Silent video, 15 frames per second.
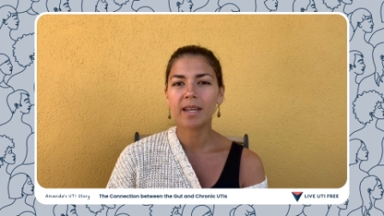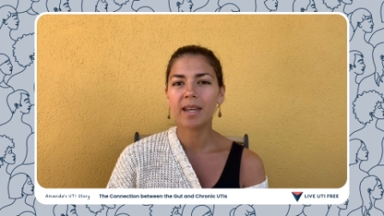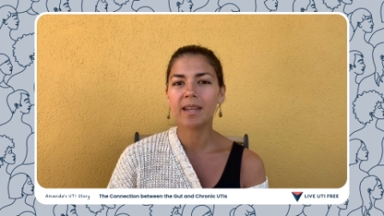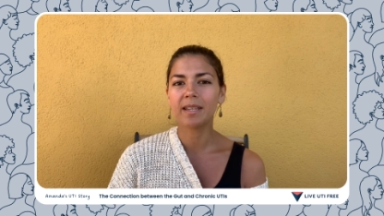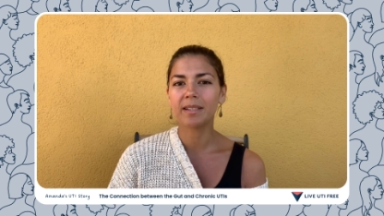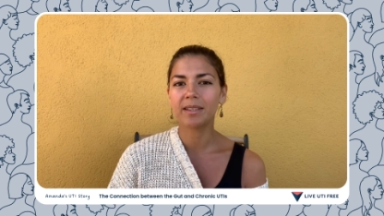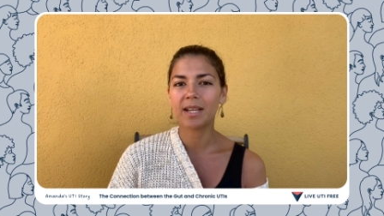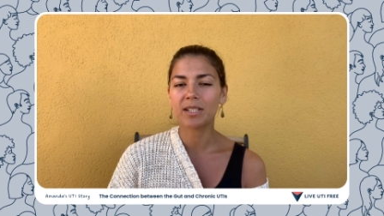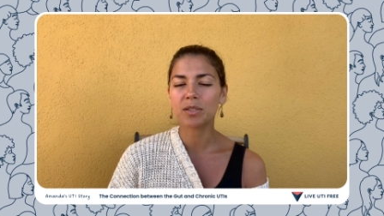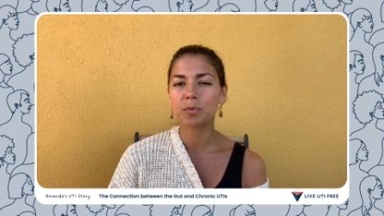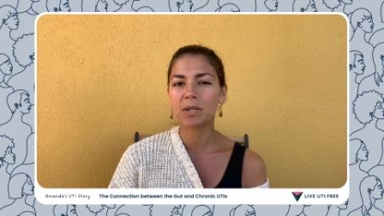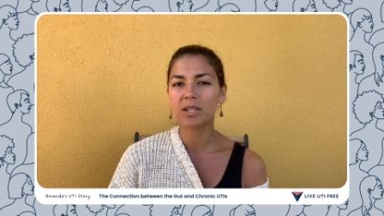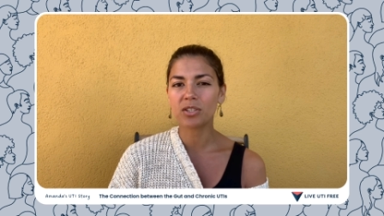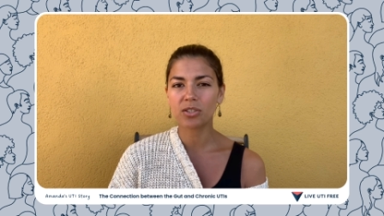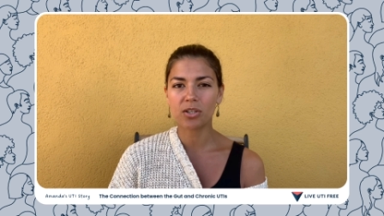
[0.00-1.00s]
And that's when
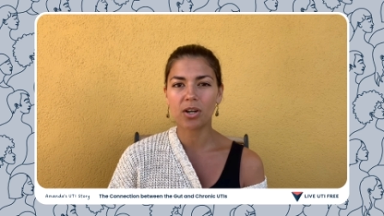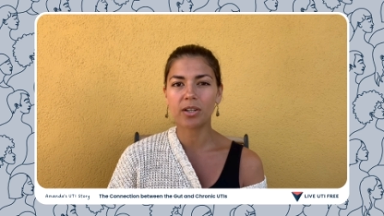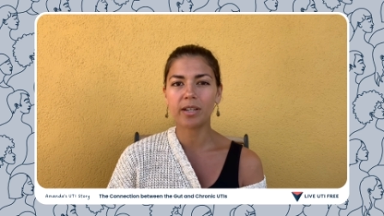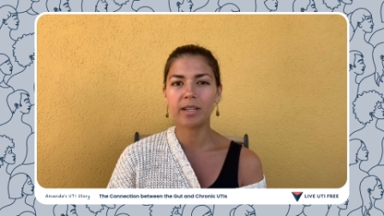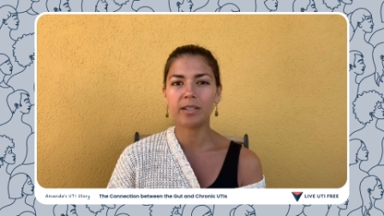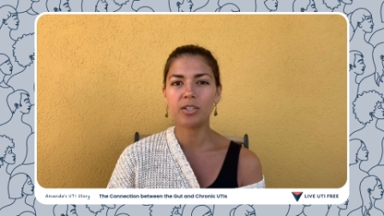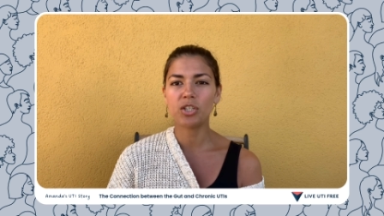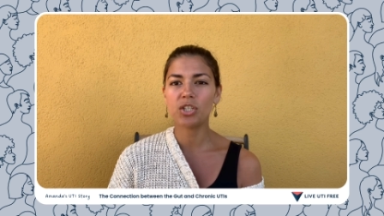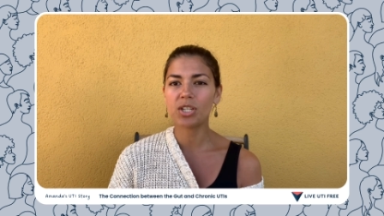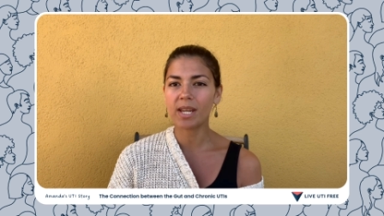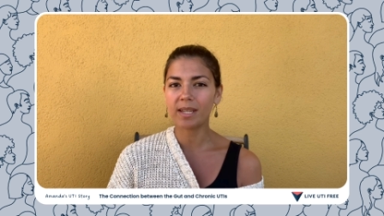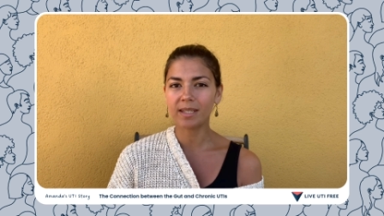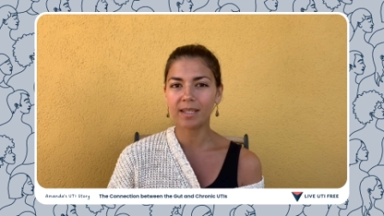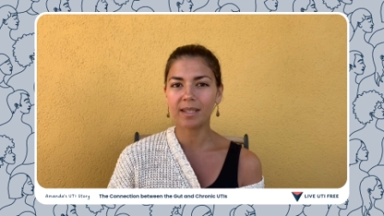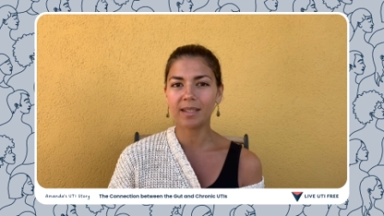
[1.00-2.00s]
I started
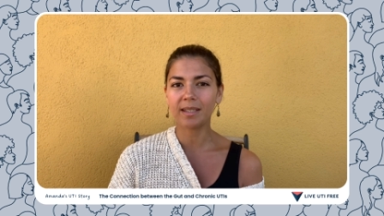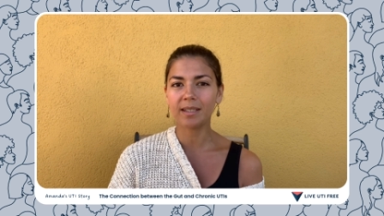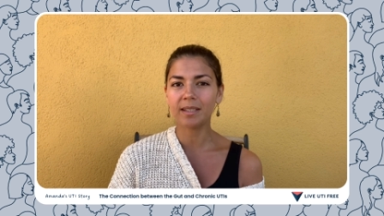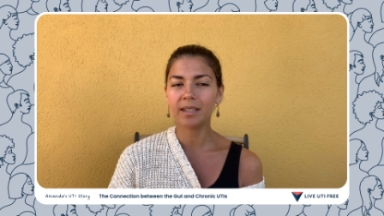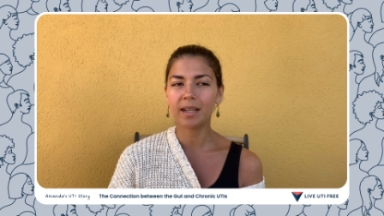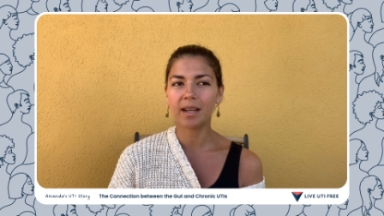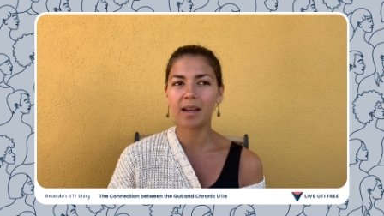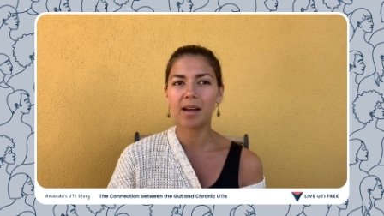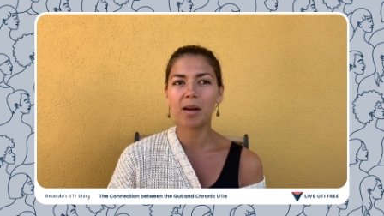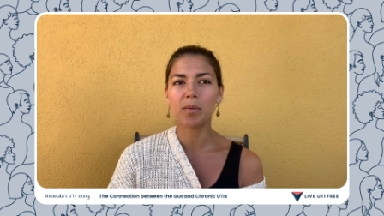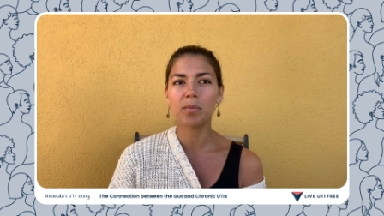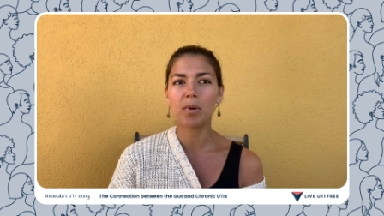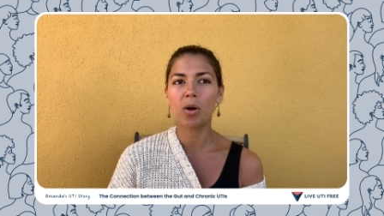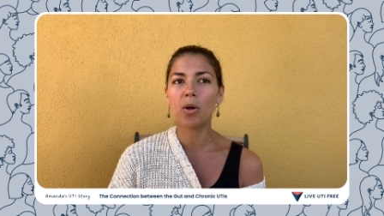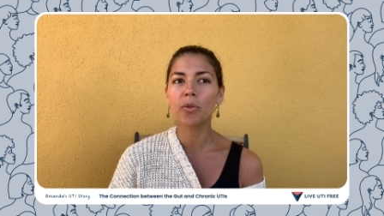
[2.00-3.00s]
shaking
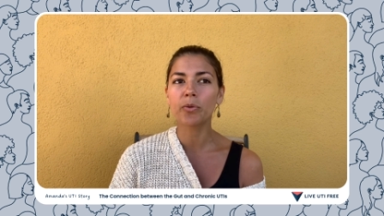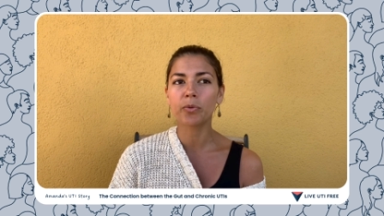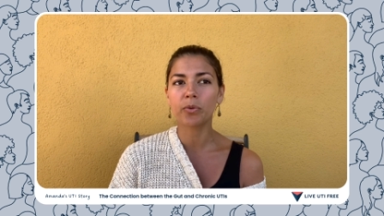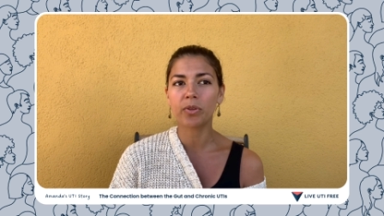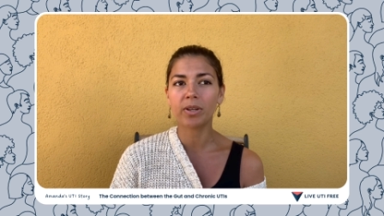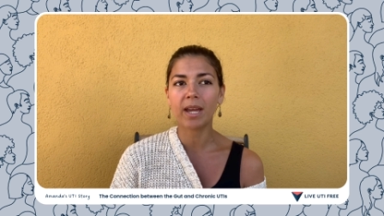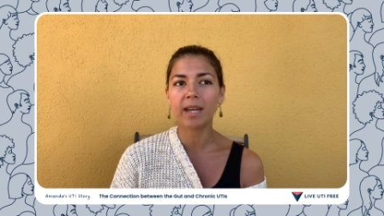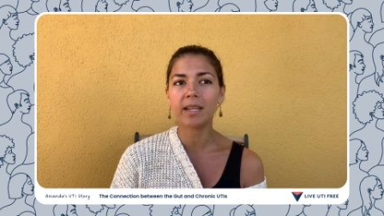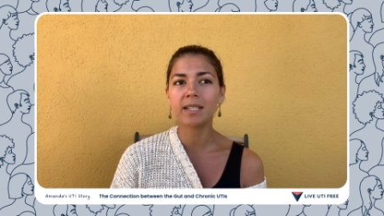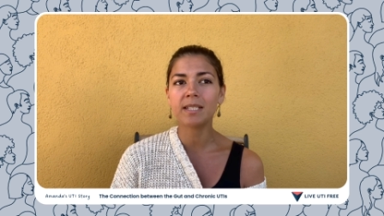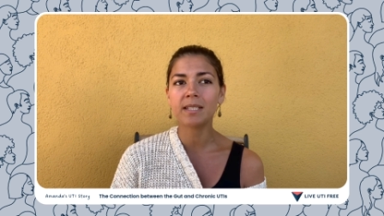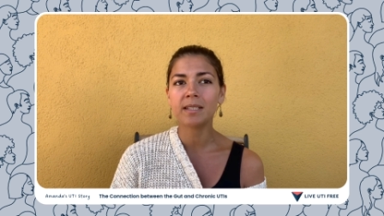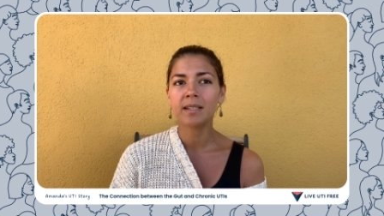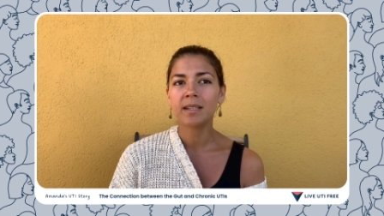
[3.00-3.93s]
um, all through the night.